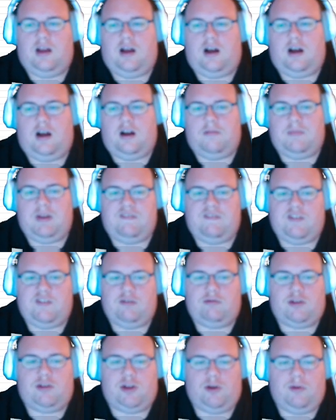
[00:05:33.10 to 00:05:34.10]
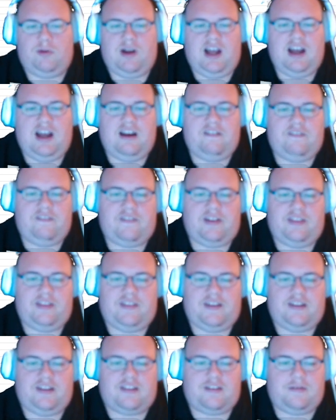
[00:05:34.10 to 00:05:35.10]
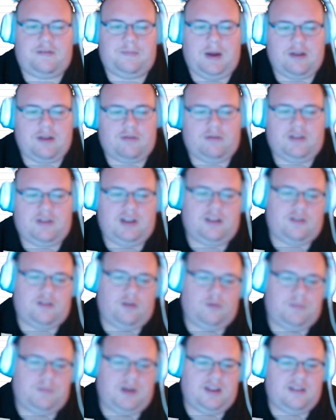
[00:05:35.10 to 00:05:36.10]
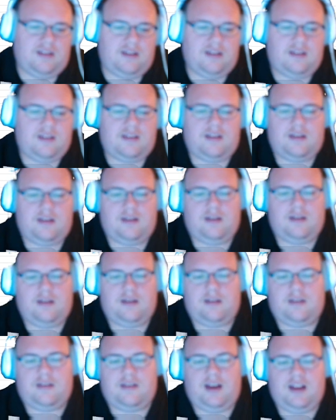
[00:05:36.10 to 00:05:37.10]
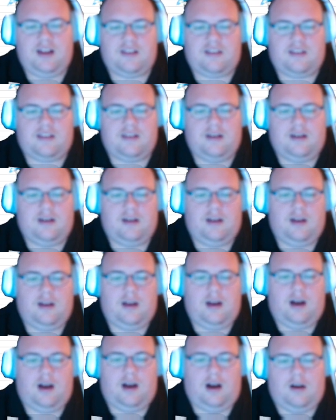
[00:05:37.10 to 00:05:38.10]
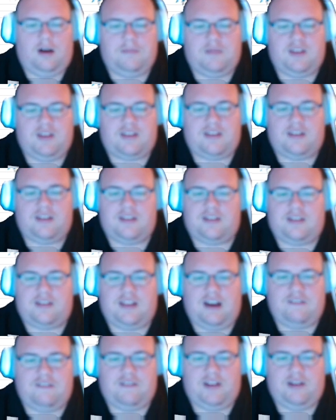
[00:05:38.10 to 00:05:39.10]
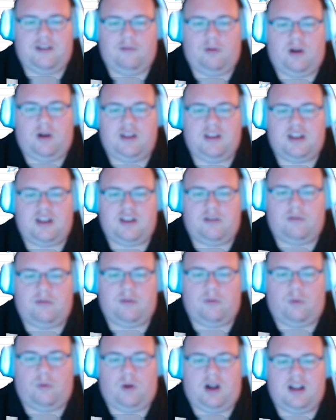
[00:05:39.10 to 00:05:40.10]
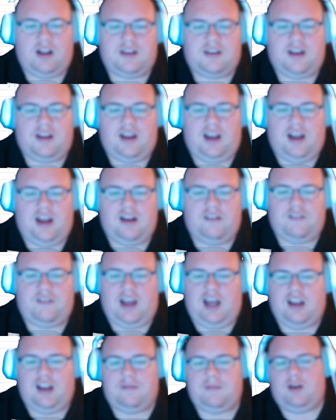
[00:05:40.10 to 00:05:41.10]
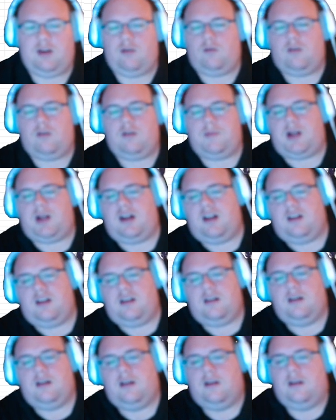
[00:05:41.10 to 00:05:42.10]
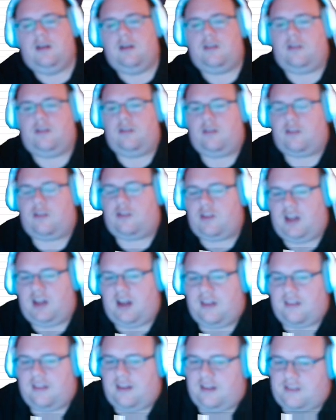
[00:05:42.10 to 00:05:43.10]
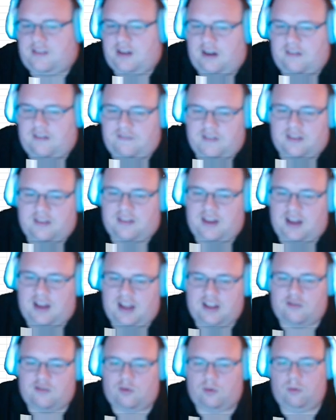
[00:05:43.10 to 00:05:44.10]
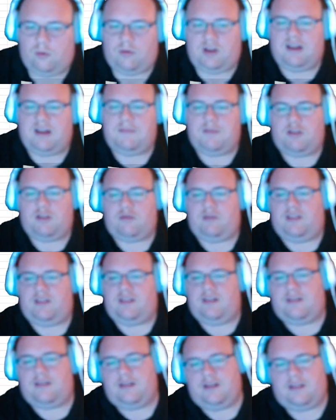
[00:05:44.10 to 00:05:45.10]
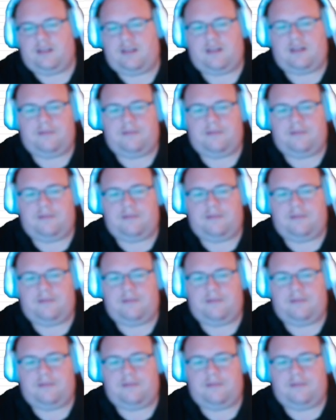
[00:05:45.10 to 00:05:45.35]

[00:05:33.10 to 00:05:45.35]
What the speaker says: If you do have the specialty 2-pieces sets, this is definitely one that you would want to have Adamant Orb on, so that she has that toughness and true damage resistance.